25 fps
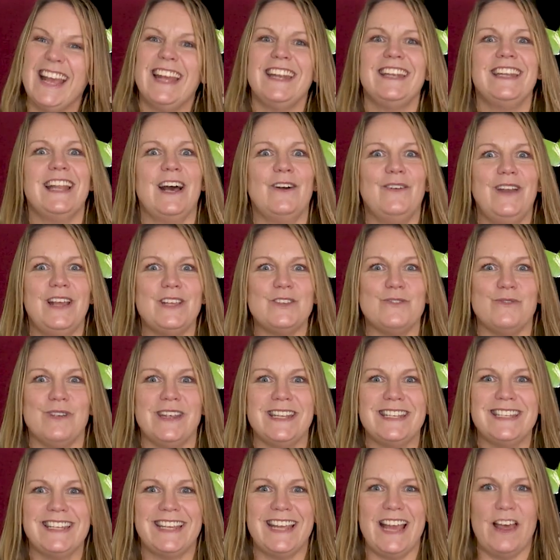Now let's
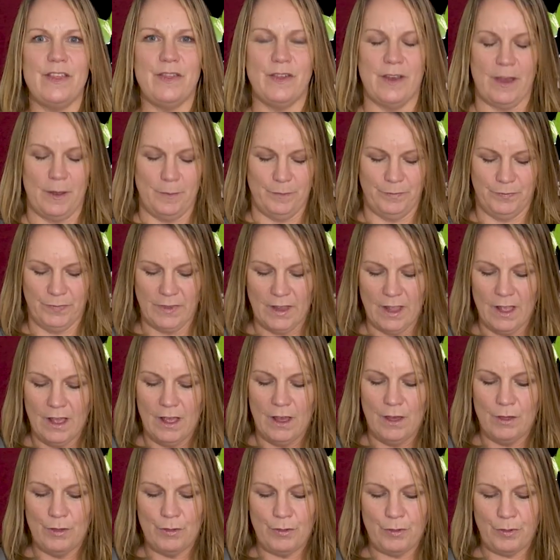read together.
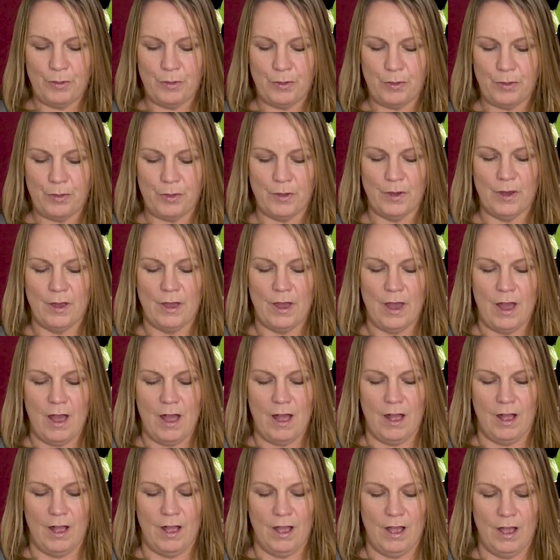
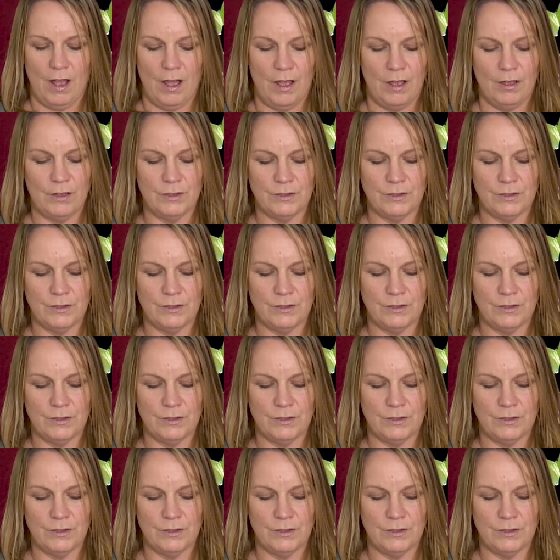Thirsty.